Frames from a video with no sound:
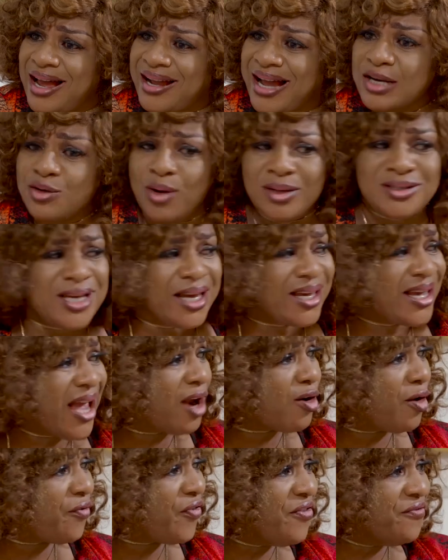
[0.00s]
that cannot take
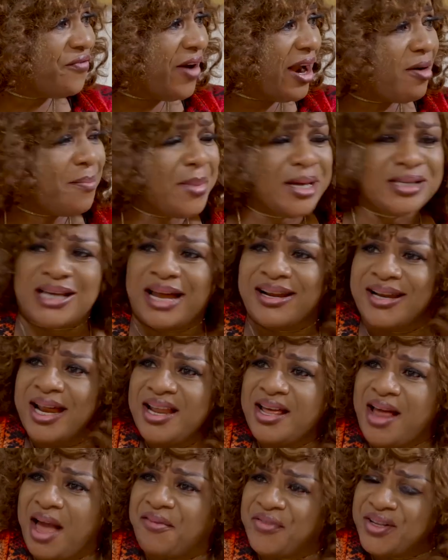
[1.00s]
care of environment and
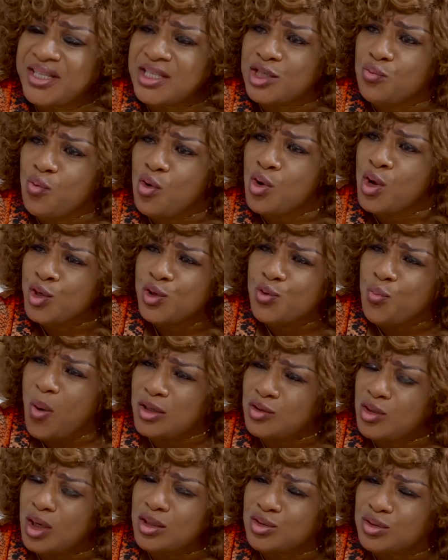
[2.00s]
then everything. You
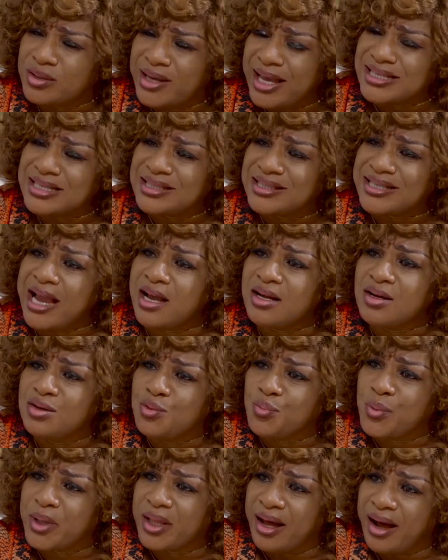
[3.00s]
want her to get
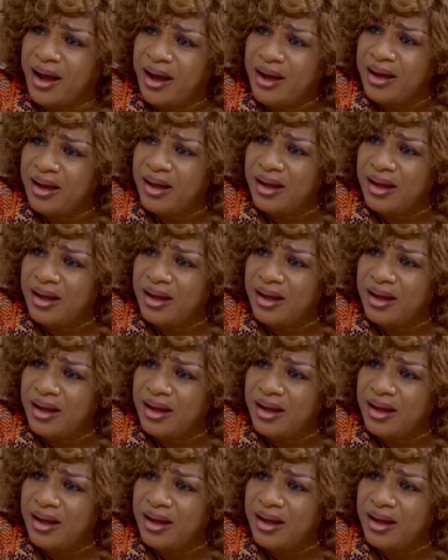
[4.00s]
entangled with her?